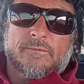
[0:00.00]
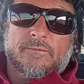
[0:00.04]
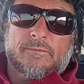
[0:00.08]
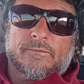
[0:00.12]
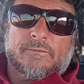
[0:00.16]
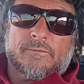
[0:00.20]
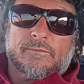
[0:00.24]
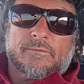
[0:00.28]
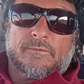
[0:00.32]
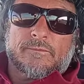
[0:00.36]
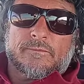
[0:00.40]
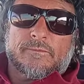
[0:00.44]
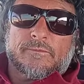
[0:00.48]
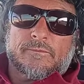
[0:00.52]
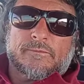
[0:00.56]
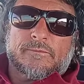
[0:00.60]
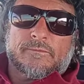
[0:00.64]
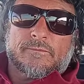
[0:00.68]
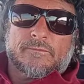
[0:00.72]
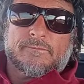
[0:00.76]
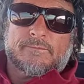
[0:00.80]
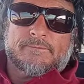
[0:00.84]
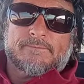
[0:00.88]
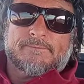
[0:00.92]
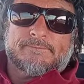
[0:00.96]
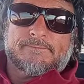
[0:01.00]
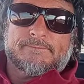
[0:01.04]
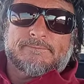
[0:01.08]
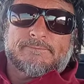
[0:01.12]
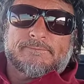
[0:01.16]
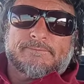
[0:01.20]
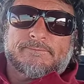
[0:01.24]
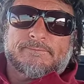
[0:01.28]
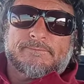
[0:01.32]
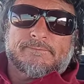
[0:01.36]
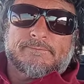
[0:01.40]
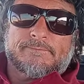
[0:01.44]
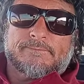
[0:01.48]

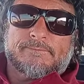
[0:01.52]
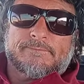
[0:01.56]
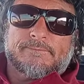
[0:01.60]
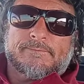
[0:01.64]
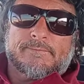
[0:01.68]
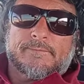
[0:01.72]
[no speech]